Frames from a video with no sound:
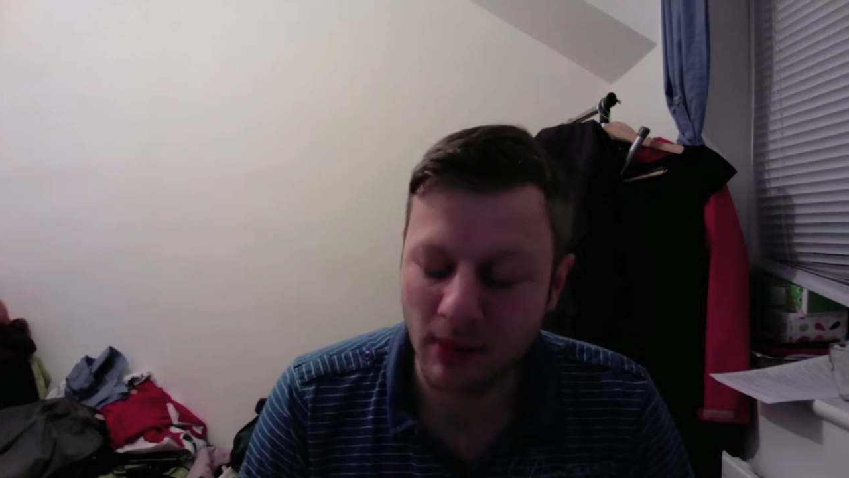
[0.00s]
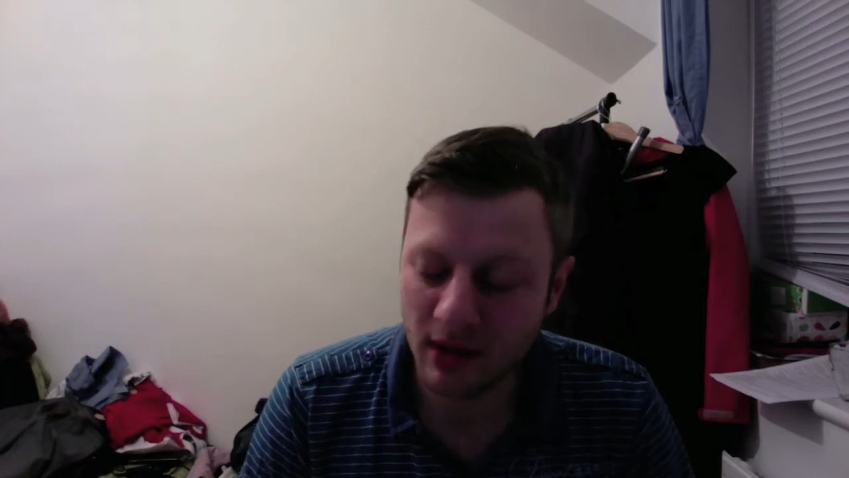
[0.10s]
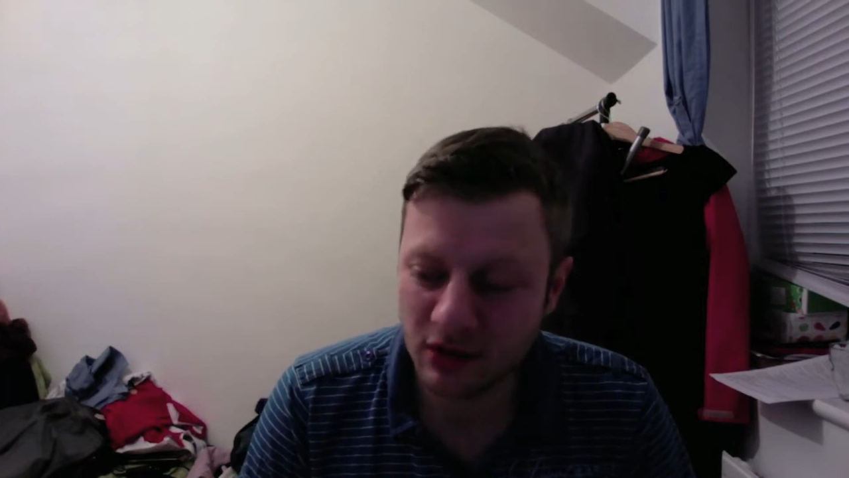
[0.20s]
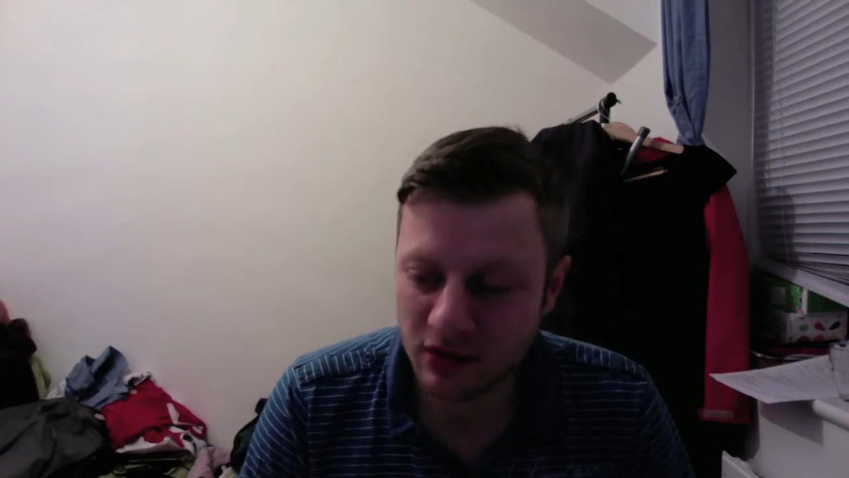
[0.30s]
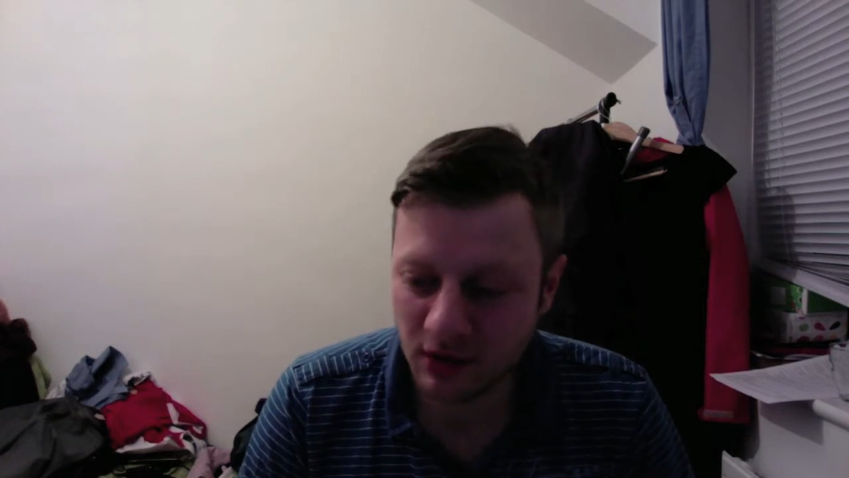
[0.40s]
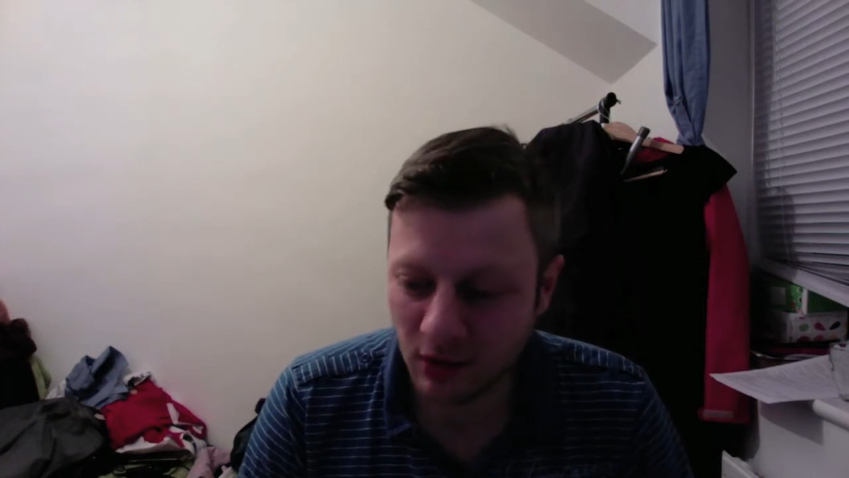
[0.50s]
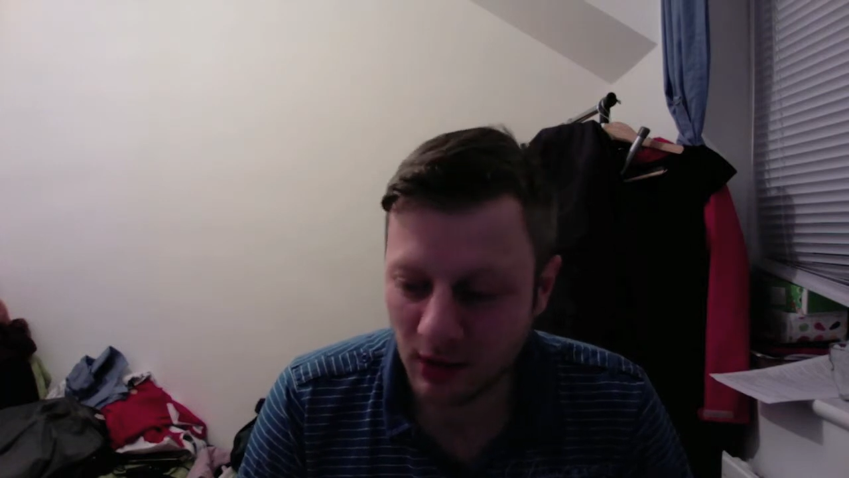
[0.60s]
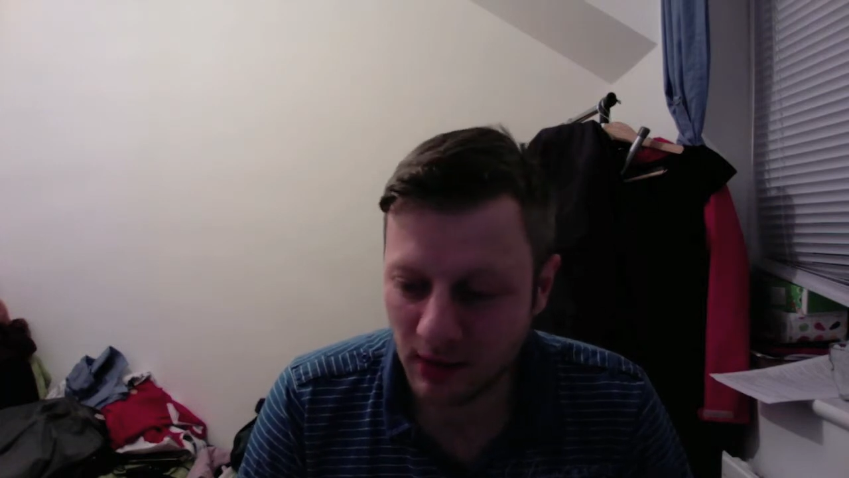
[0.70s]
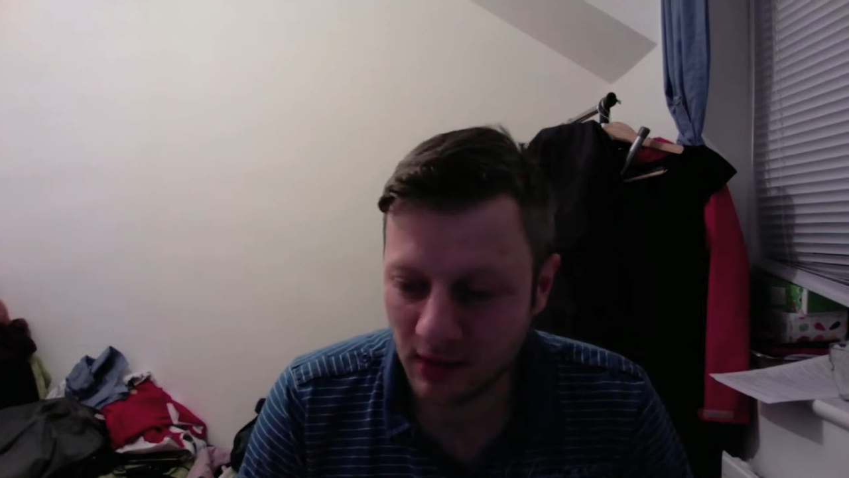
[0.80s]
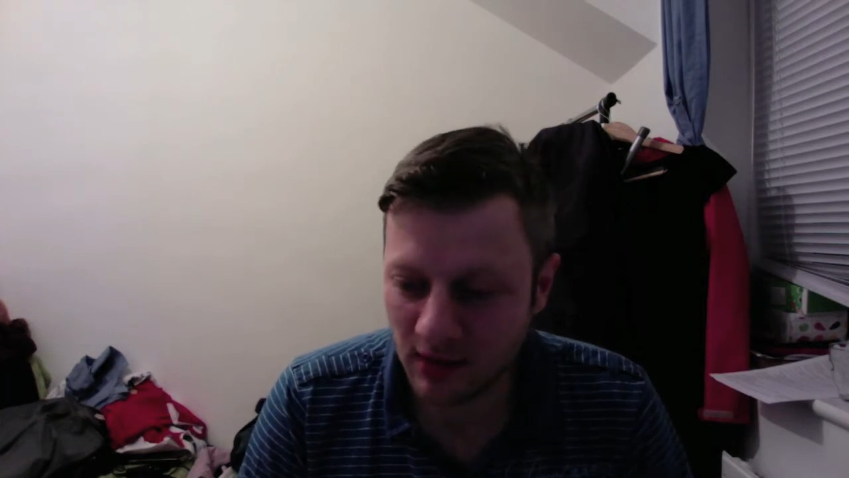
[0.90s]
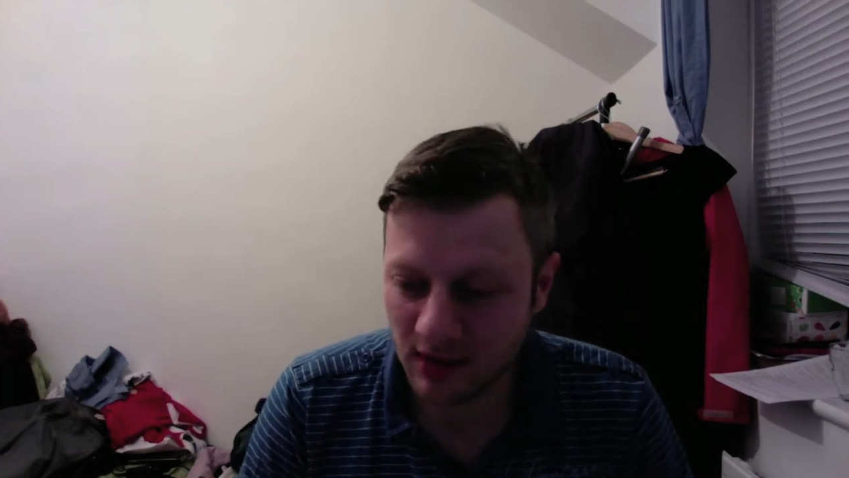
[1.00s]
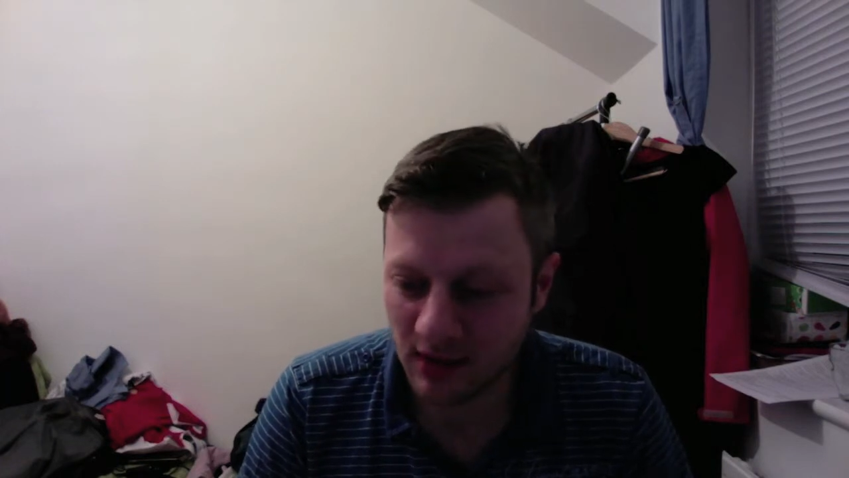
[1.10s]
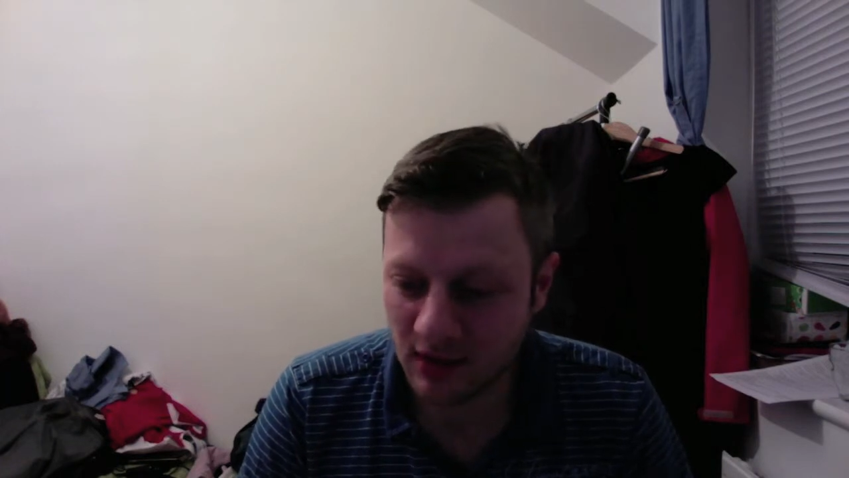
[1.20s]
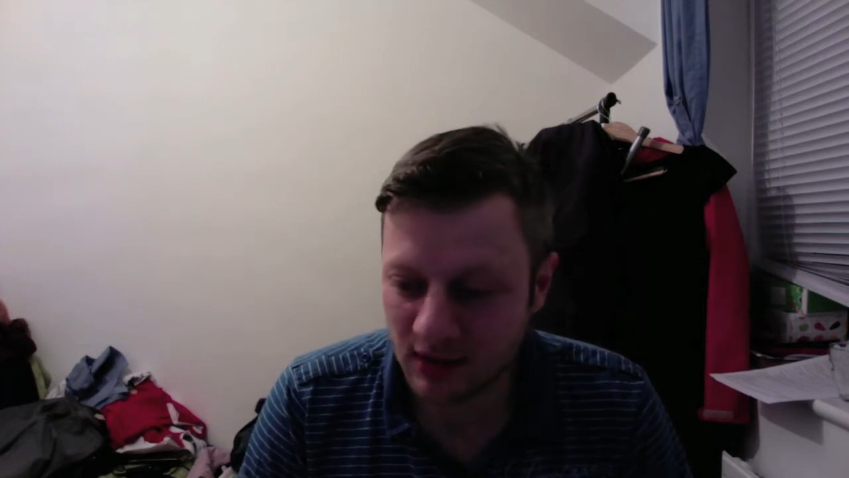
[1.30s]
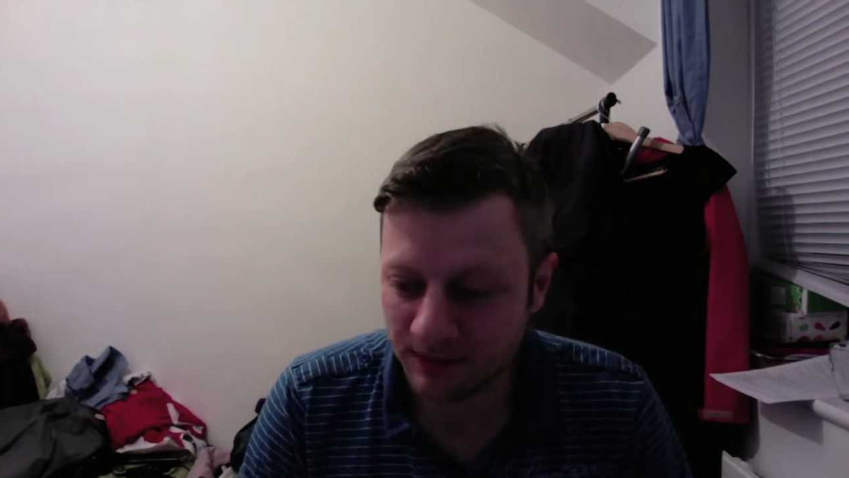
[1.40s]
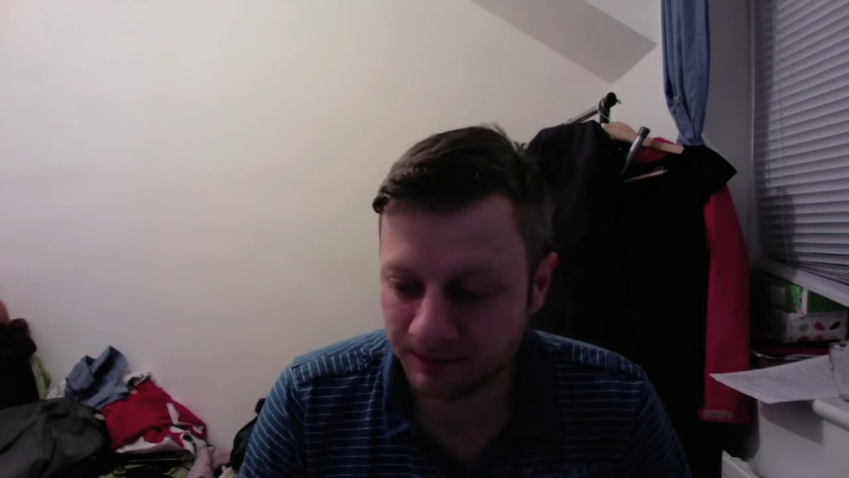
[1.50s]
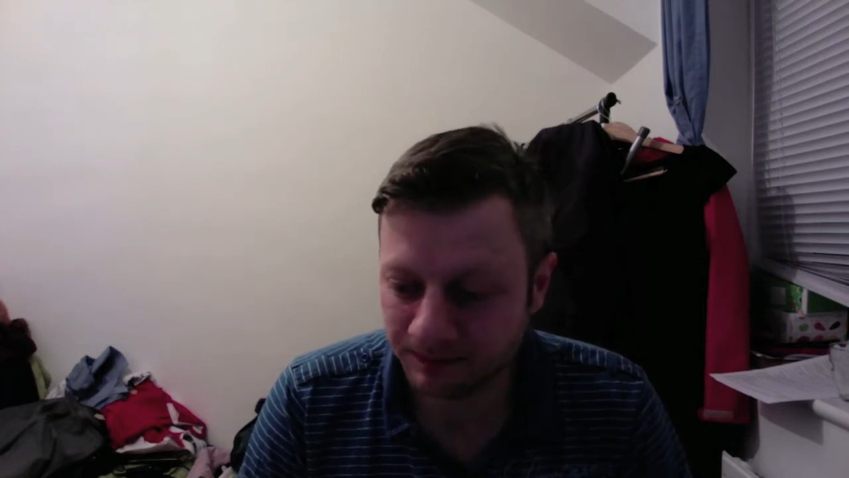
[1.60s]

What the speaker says: bench quite a bit this season,